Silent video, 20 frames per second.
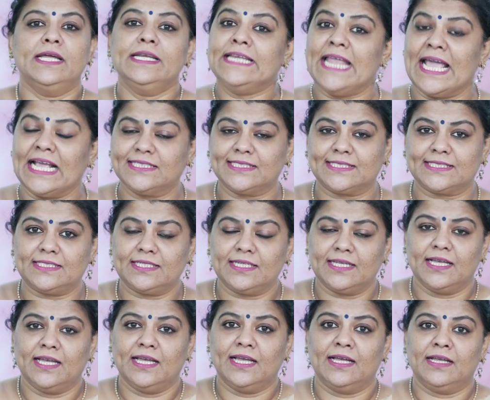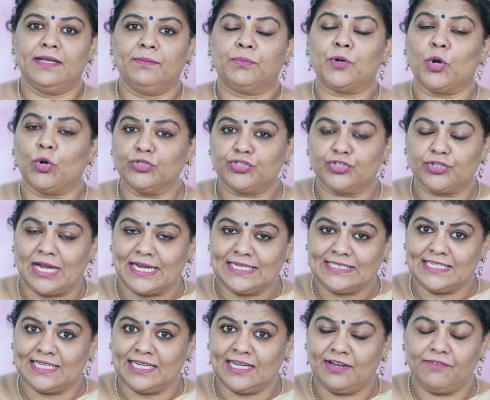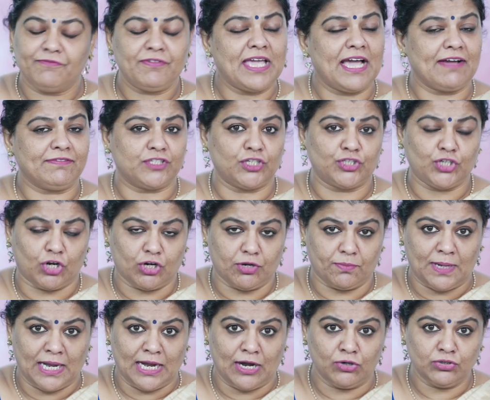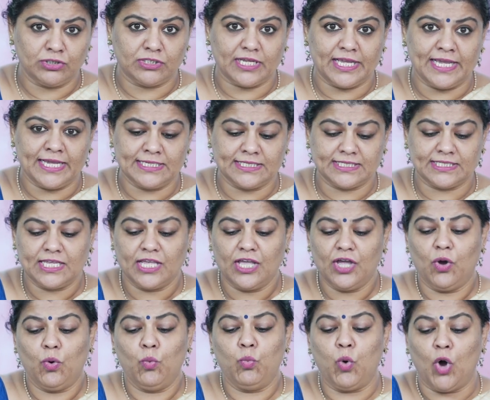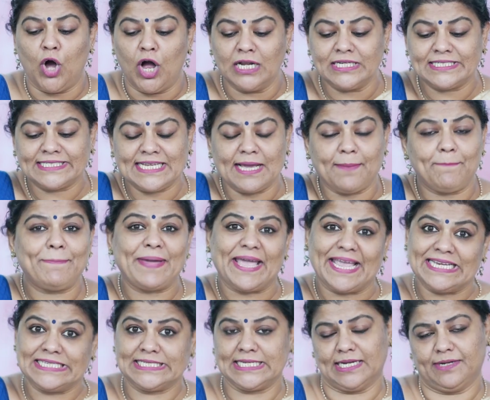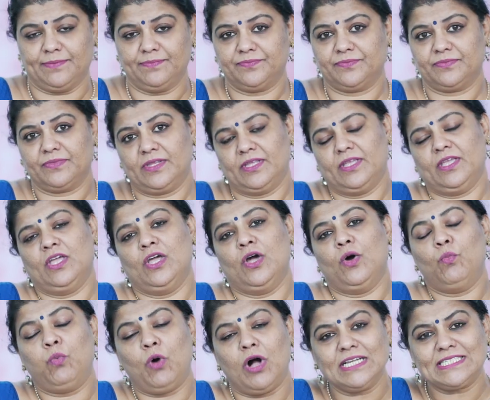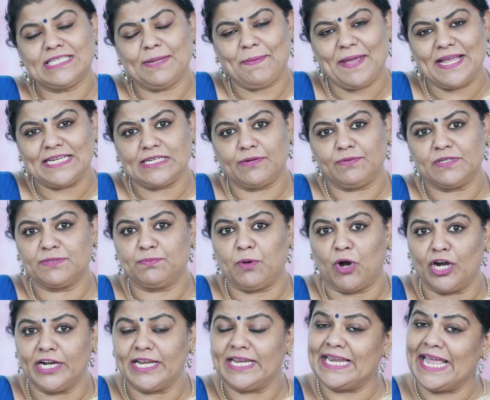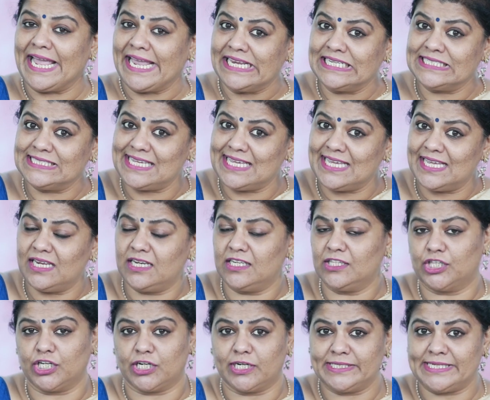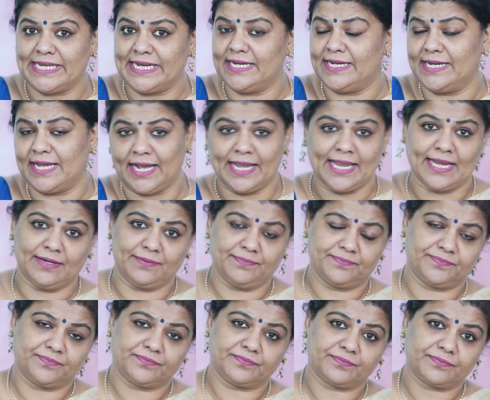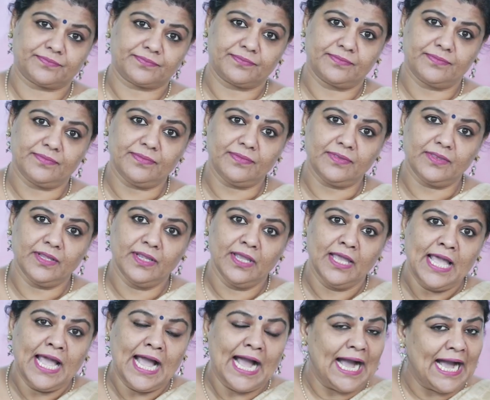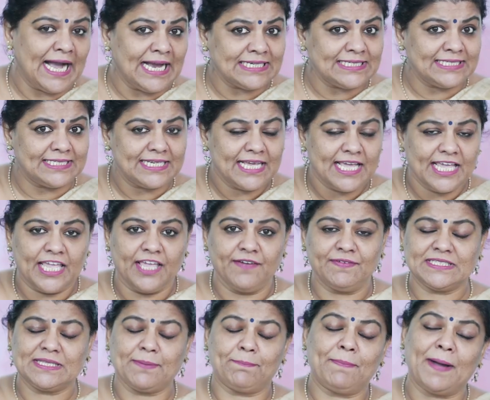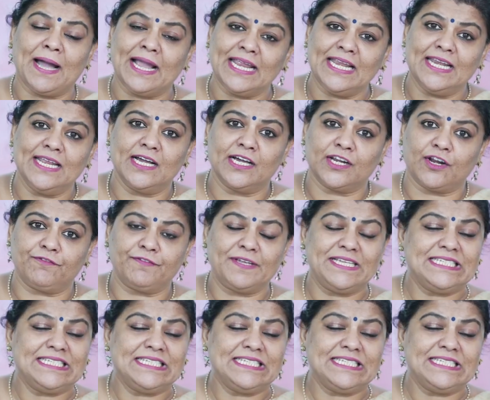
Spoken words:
Next prose writer we have to talk about is Walter Pater. Walter Pater was born in 1839 and he was a pioneer of